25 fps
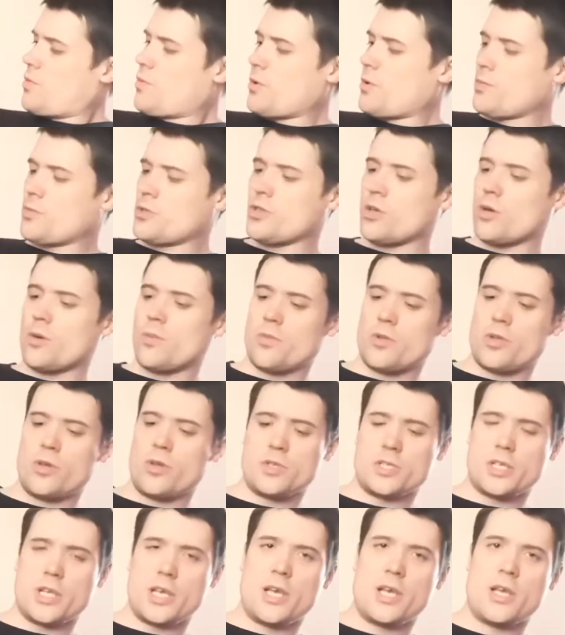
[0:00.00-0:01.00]
pumped up
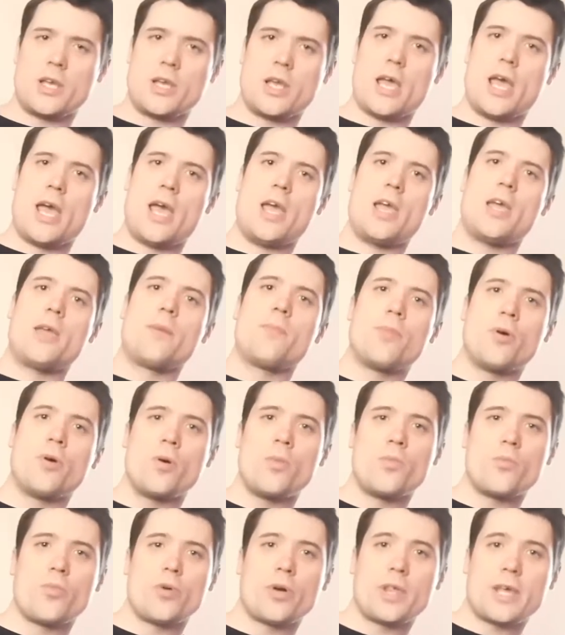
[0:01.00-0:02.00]
using a
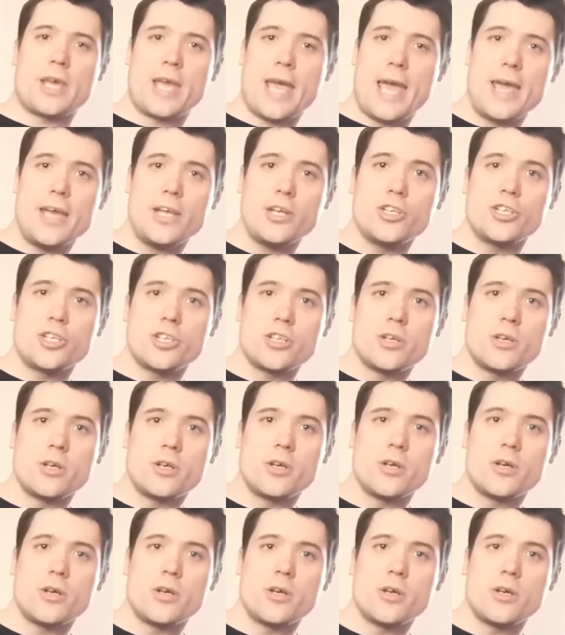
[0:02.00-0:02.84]
pump with a gauge.